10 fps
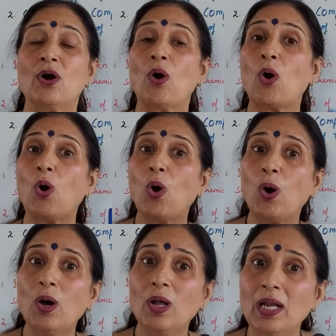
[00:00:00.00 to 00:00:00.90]

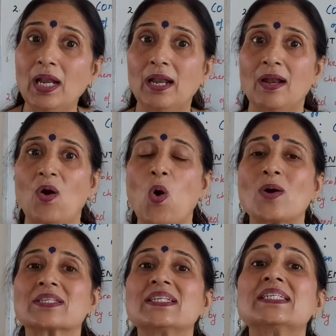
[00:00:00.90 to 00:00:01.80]
all
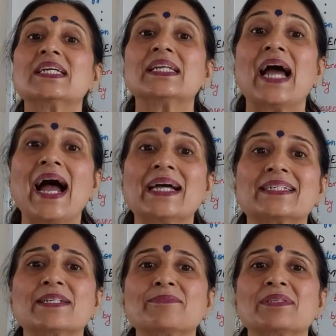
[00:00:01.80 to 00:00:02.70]
oxygen
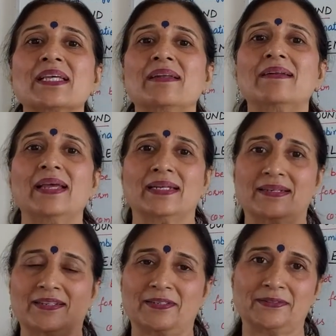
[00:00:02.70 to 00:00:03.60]
atoms in
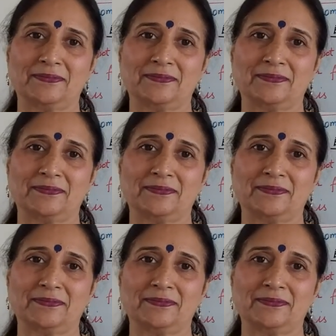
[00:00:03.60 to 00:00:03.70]
it.